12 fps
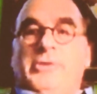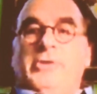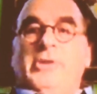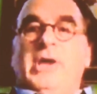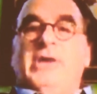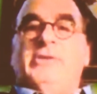The
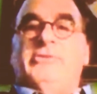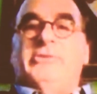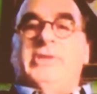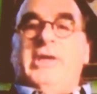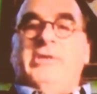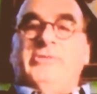United
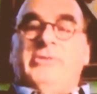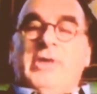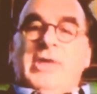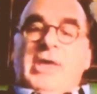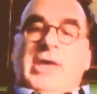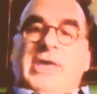States
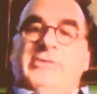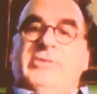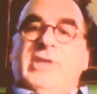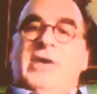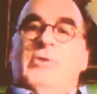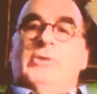has
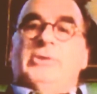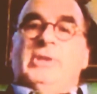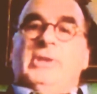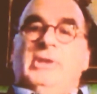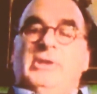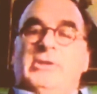not
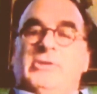only